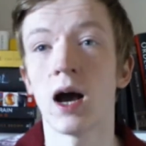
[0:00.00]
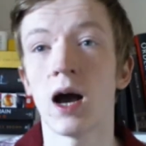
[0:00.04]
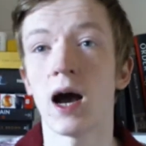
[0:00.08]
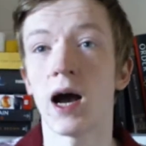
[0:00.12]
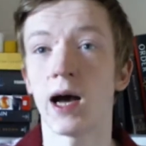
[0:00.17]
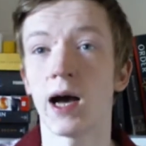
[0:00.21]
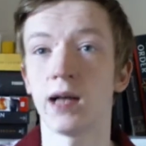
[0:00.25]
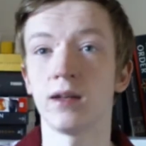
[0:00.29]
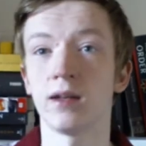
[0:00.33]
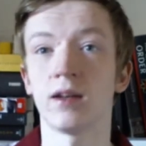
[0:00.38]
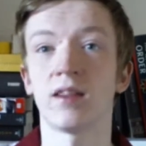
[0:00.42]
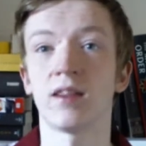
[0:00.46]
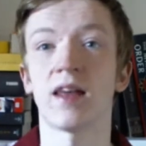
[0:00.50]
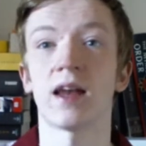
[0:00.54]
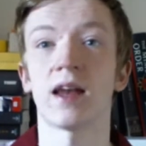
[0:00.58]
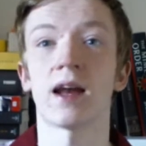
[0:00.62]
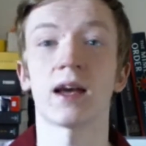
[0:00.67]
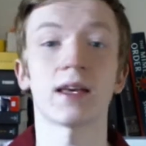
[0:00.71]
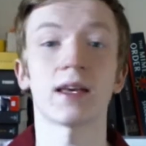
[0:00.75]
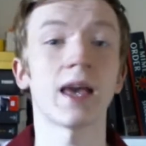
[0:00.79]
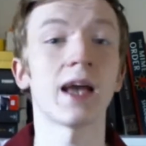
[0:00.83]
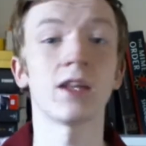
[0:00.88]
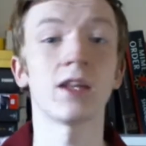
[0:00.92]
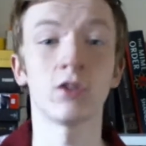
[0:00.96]
and then I
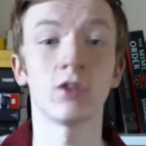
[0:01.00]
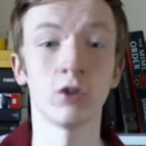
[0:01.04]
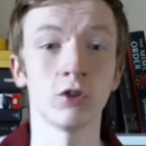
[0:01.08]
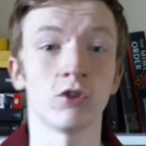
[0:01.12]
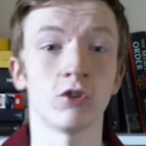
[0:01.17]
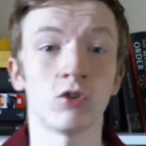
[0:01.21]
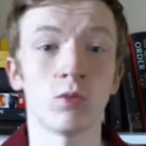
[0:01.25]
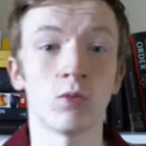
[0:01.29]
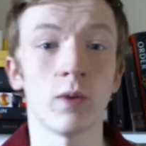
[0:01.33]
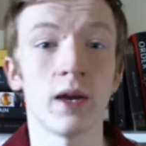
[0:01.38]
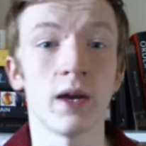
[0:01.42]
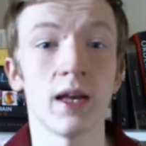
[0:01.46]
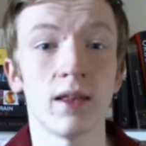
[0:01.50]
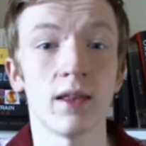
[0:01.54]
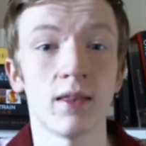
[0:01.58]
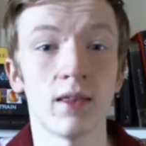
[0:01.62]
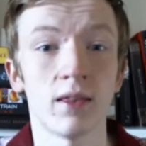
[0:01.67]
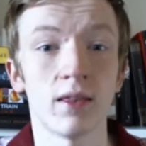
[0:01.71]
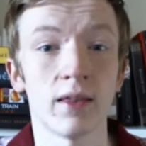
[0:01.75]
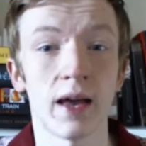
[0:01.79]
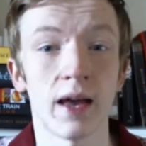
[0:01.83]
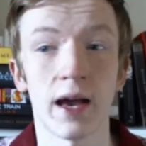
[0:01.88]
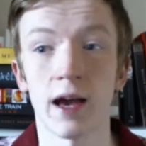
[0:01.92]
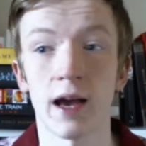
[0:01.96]
get in touch with
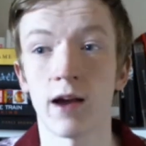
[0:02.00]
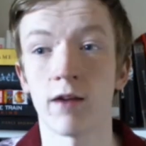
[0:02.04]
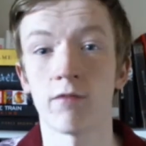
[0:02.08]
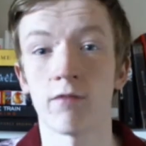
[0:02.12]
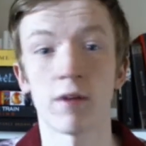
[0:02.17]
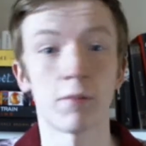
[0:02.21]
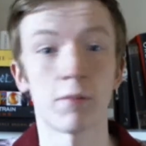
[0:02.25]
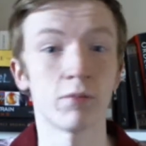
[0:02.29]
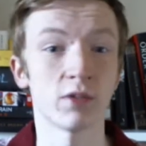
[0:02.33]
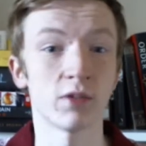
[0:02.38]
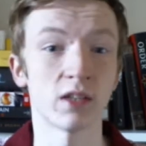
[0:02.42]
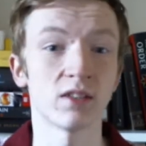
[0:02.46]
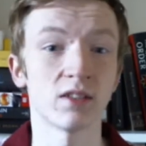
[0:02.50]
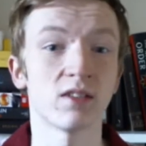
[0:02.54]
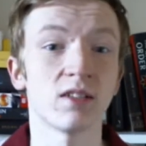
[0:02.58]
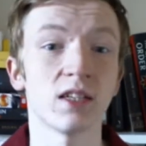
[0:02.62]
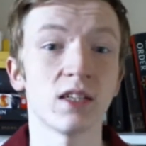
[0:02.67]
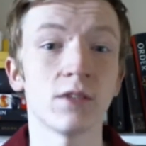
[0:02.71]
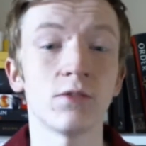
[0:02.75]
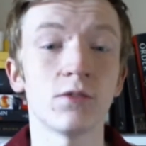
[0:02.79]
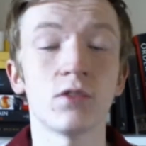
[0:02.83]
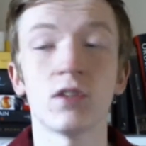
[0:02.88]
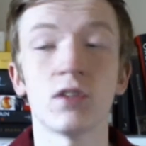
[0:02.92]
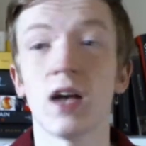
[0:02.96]
their
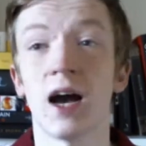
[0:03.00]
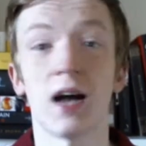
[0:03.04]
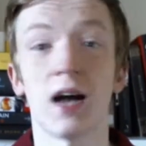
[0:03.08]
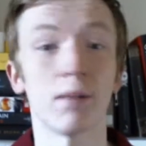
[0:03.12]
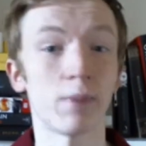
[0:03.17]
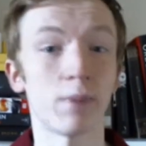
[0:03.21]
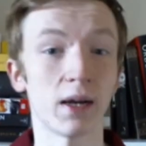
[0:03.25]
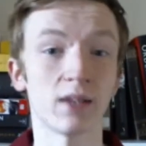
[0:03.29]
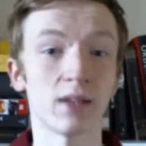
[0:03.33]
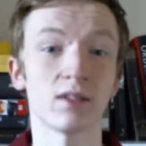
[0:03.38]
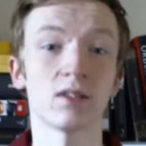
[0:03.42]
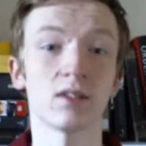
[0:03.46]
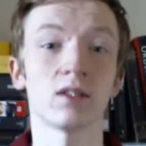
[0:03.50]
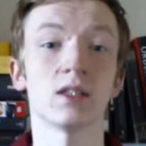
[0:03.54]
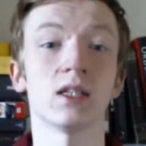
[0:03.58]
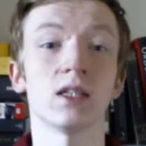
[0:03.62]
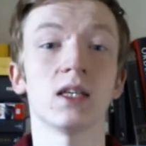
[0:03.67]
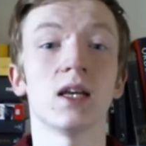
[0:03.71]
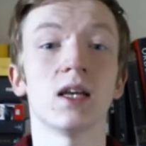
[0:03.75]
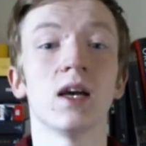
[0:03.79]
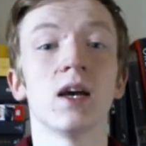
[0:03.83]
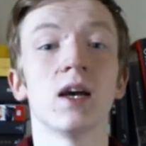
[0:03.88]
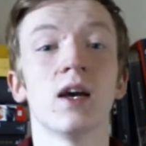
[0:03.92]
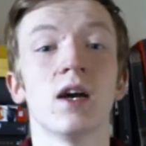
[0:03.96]
representatives and
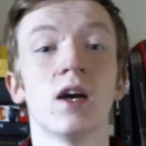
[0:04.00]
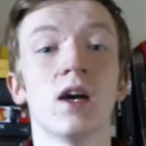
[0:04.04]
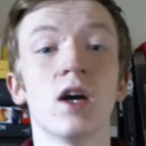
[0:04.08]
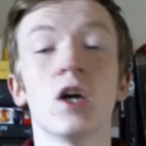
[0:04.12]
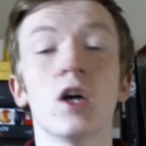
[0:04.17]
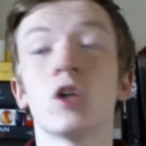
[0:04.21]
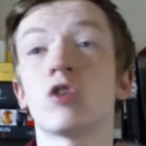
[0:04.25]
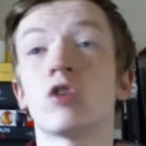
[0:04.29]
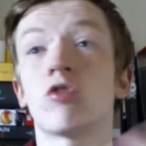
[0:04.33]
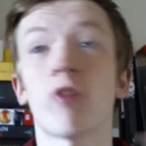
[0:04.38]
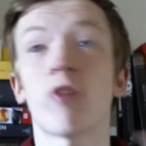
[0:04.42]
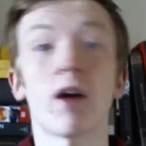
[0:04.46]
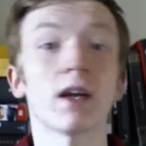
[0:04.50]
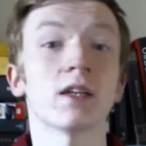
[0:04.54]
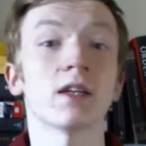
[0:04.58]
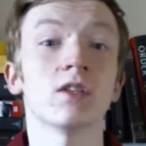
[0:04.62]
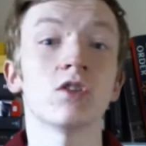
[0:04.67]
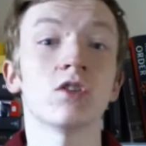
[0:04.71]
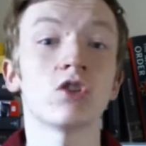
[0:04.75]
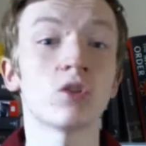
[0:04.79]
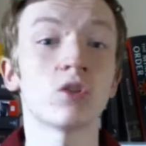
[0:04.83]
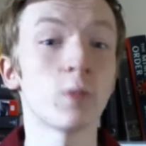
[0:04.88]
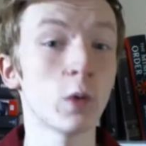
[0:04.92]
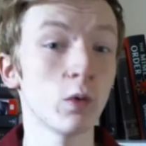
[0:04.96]
basically try and
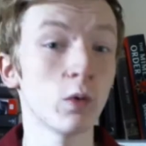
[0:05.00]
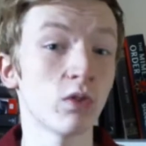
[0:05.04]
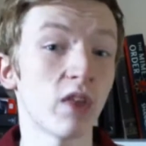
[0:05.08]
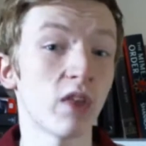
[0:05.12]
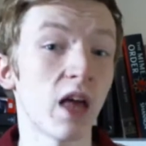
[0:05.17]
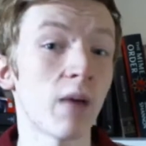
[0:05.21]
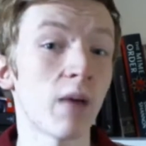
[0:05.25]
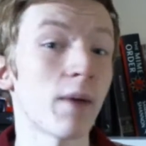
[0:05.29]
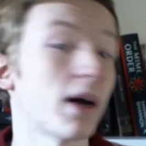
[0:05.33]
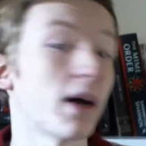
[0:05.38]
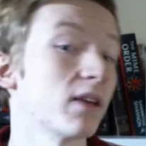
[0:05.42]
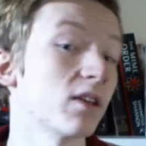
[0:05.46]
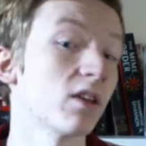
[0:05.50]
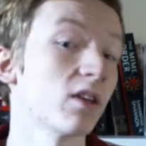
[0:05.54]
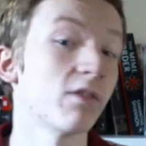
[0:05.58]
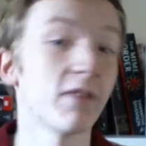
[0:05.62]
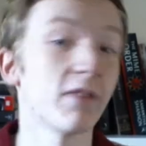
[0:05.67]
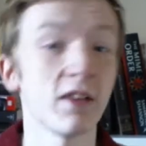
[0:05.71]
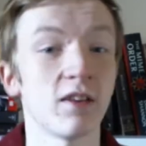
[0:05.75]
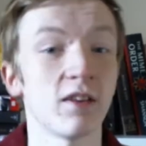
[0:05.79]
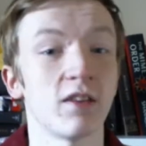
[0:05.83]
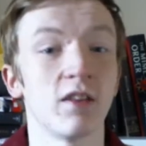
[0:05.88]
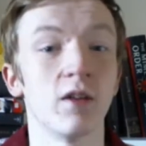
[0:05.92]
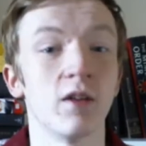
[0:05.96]
schmooze them and
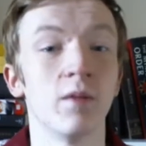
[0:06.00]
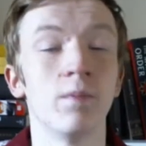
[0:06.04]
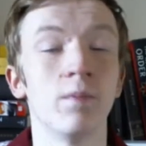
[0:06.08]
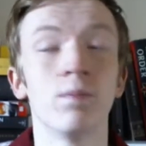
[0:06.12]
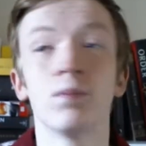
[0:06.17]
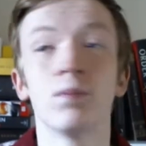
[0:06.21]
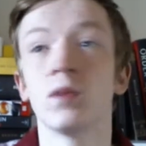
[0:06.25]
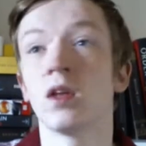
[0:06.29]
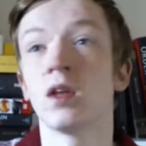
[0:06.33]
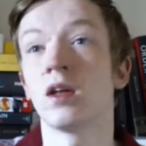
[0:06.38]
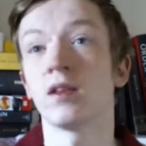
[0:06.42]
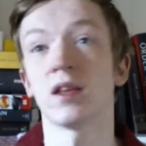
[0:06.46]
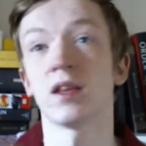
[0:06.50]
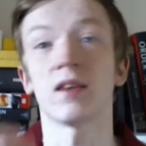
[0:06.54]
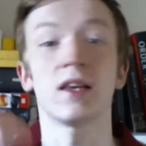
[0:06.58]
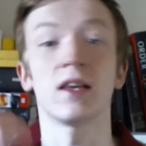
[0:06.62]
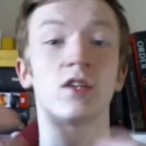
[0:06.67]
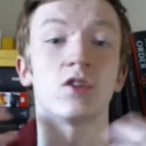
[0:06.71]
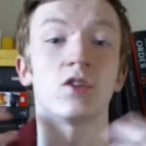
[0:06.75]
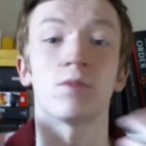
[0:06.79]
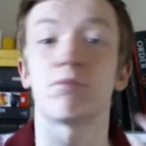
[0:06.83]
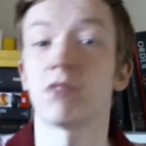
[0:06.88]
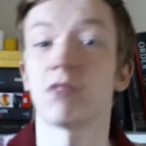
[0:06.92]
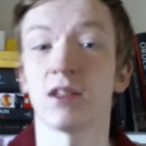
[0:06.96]
convince them that they
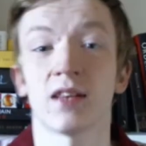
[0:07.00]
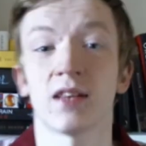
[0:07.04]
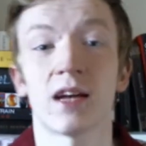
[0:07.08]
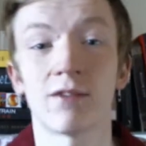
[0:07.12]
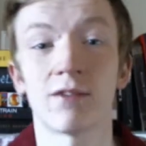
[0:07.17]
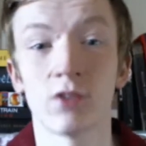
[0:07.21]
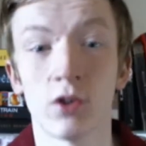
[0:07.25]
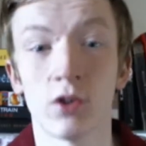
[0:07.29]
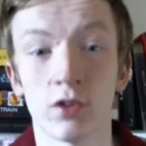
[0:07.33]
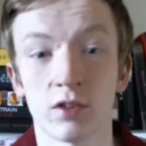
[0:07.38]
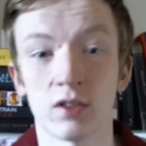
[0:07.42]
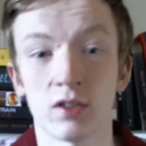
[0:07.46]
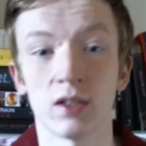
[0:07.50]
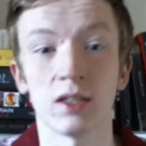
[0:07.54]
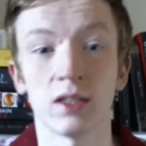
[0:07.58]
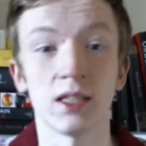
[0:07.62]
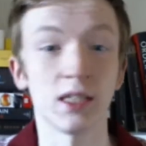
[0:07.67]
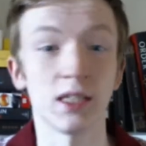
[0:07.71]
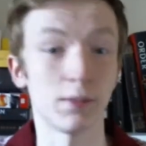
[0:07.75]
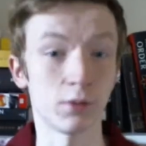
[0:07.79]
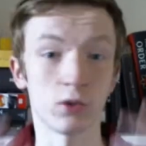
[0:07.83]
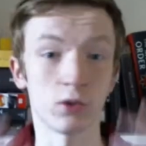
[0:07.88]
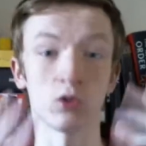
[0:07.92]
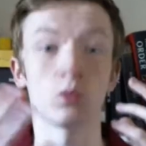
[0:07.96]
should bring their author to
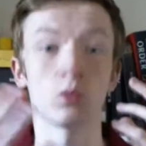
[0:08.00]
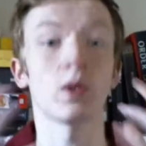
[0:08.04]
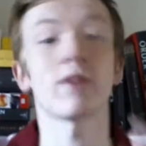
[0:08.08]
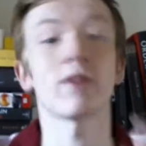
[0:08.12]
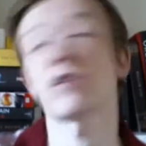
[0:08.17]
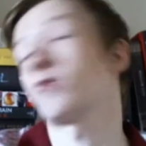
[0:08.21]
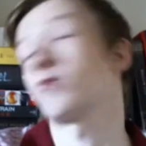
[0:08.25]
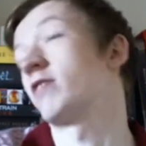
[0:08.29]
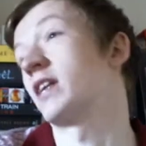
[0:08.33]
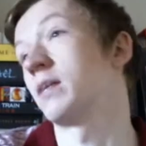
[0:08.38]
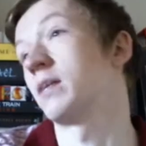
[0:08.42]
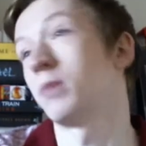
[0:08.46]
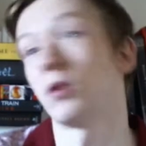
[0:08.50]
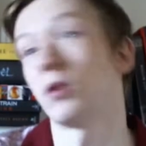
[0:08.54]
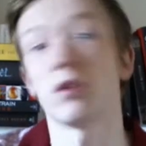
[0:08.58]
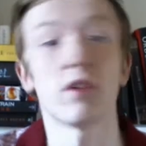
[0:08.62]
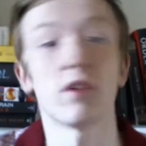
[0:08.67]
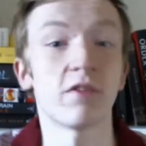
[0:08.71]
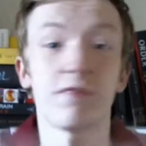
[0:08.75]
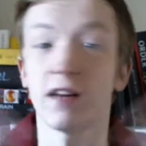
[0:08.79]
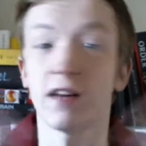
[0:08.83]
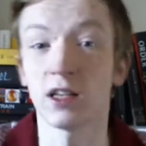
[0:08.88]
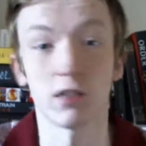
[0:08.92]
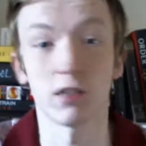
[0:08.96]
Leeds because we're incredible and the
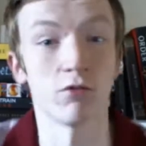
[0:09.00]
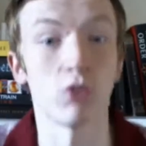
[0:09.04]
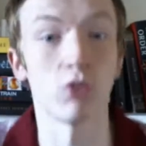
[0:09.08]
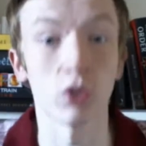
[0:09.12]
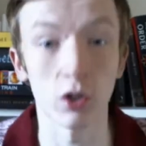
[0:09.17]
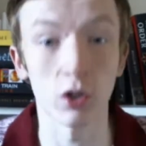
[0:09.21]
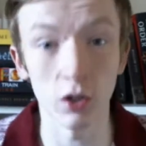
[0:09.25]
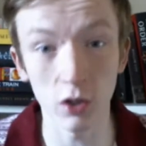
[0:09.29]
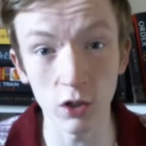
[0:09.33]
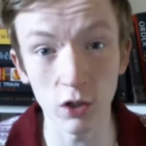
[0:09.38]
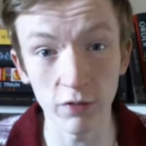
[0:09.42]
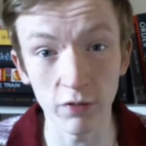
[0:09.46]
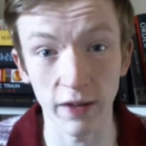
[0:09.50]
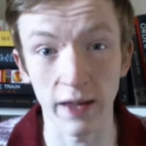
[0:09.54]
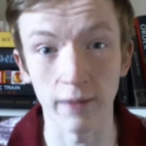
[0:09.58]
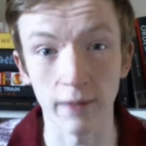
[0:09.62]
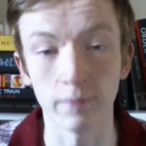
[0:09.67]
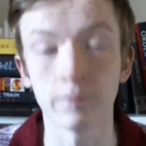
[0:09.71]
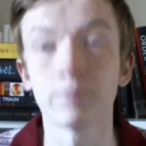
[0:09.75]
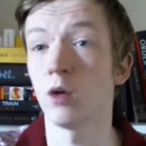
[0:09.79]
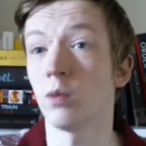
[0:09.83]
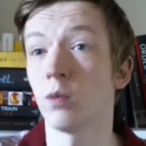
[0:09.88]
fans are all going to love it.